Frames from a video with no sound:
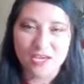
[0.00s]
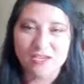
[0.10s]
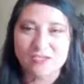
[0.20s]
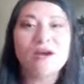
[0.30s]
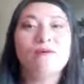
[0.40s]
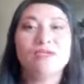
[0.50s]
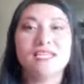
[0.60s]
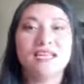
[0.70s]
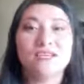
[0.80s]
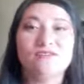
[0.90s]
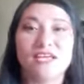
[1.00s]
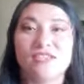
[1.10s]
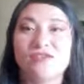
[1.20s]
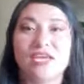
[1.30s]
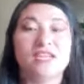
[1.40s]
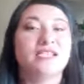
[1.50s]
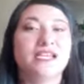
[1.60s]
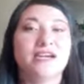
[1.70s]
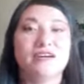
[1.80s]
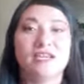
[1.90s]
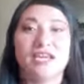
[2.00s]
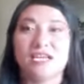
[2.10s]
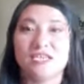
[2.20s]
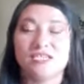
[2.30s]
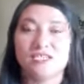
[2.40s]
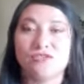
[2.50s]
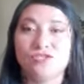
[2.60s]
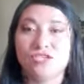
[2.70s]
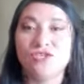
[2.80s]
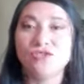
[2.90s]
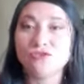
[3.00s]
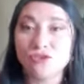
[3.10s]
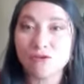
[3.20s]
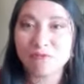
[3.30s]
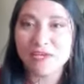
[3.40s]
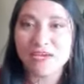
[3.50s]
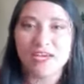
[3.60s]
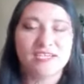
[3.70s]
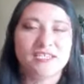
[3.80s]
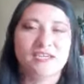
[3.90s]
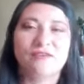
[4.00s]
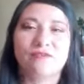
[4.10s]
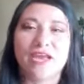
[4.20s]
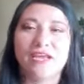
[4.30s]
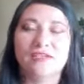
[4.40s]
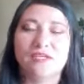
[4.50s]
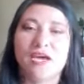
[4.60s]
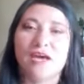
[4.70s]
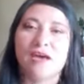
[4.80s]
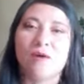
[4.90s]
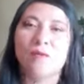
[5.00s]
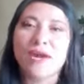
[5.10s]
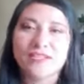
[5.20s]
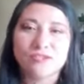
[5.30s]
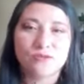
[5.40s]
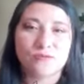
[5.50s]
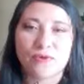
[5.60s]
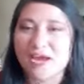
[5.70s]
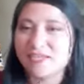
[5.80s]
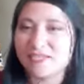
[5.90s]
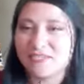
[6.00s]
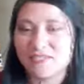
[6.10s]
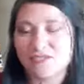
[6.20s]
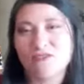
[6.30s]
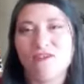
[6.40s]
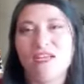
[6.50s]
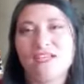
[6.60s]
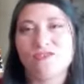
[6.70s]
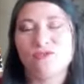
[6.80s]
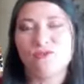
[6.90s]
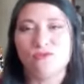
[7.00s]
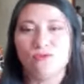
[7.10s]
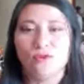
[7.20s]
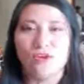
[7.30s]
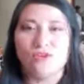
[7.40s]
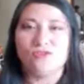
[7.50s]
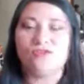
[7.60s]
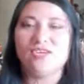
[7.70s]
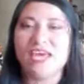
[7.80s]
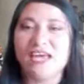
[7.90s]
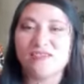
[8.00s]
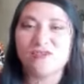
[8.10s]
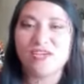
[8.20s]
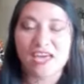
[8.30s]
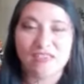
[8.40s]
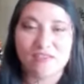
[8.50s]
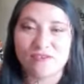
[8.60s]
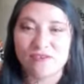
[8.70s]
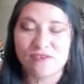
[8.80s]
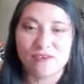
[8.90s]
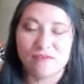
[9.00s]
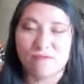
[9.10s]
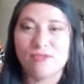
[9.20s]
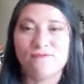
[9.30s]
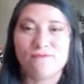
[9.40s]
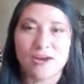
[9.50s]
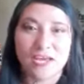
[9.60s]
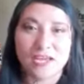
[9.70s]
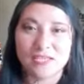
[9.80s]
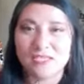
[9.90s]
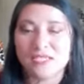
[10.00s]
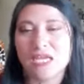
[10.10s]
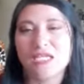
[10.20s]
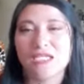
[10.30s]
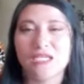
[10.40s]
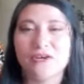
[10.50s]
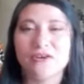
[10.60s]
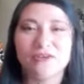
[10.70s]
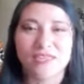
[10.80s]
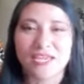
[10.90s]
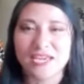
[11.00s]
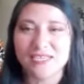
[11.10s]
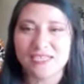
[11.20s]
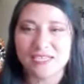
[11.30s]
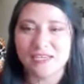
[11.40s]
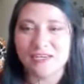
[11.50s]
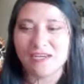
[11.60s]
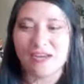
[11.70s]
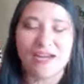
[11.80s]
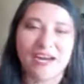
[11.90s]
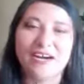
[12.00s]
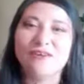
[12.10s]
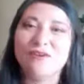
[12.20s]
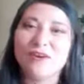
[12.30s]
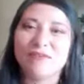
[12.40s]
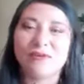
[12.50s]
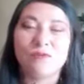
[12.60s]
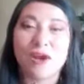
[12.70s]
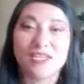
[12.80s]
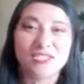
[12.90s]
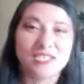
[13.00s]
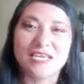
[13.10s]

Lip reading: So I was telling you that you can learn English using YouTube. It's a great way to practice, like to get together with friends and learn things. And I don't know, even watch.